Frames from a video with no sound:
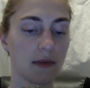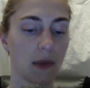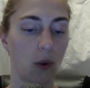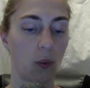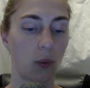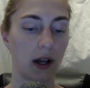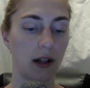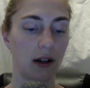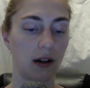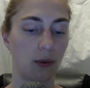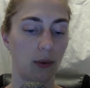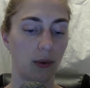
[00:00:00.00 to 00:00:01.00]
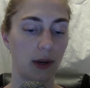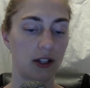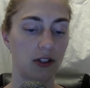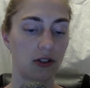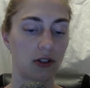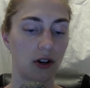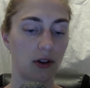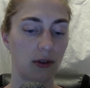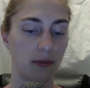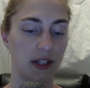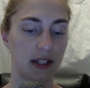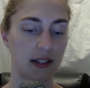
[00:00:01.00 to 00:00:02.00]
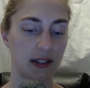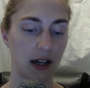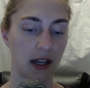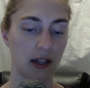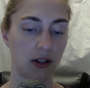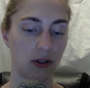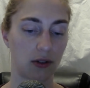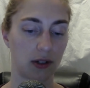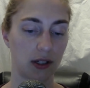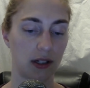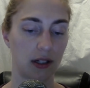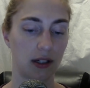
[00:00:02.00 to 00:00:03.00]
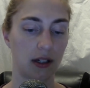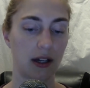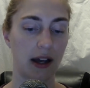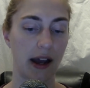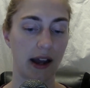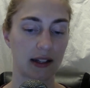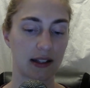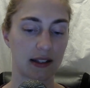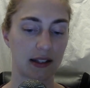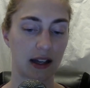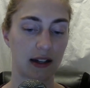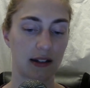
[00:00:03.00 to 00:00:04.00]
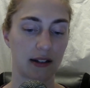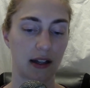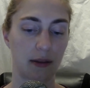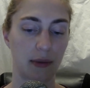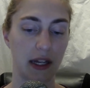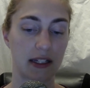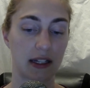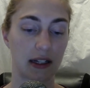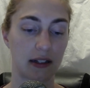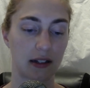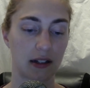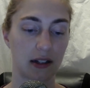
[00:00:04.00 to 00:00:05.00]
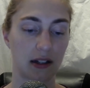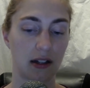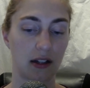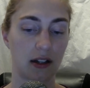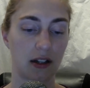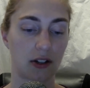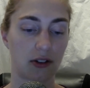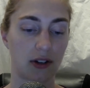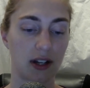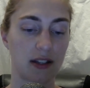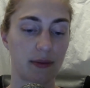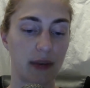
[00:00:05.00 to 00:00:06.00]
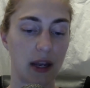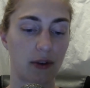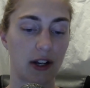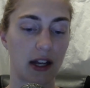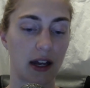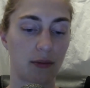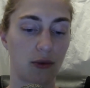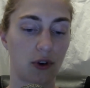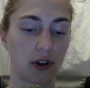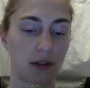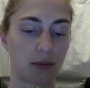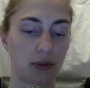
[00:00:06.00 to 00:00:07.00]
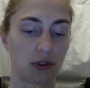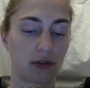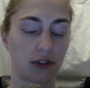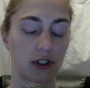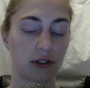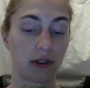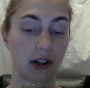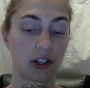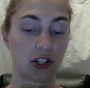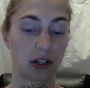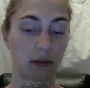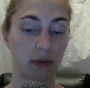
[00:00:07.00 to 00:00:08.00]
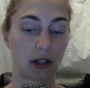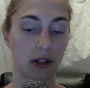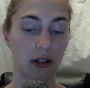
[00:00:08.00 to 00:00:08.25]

Well, where you go, miss, I go, Agnes said, and meant it. Grace Mabry had more than proved her friendship.